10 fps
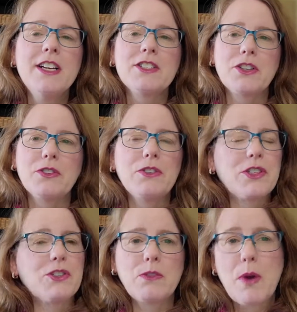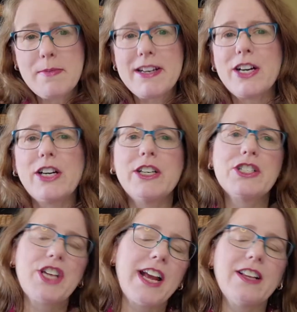So you could do webinar,
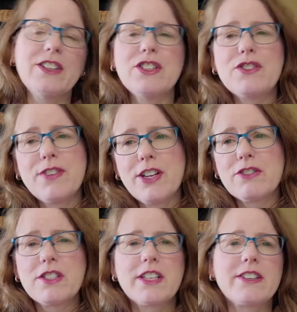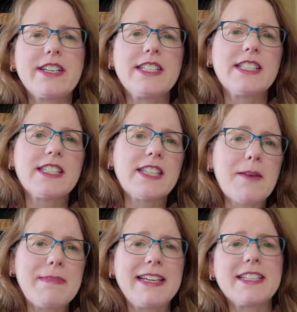challenge, video series,
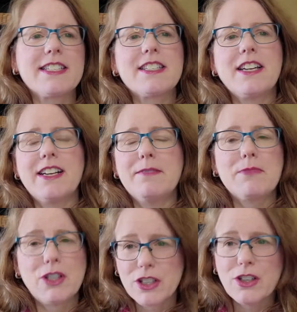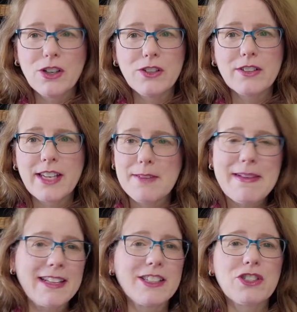summit, good old
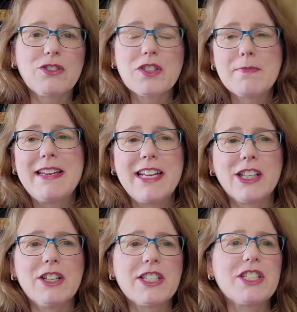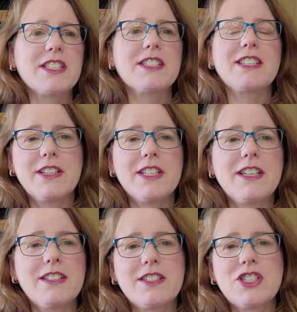email and social media launches.
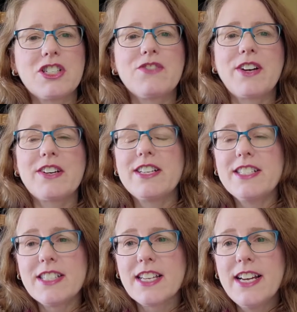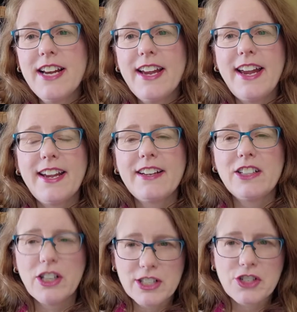It just varies, and a
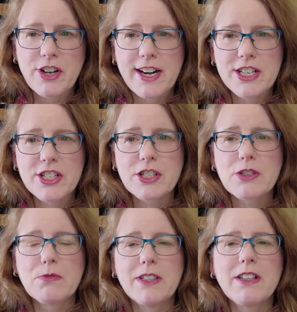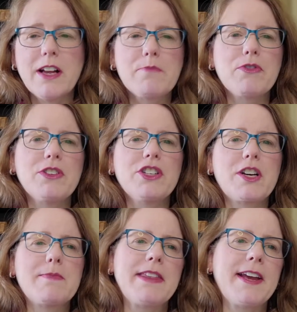launch strategist will help you
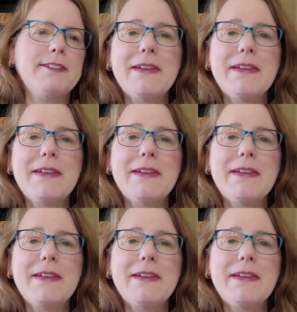determine that.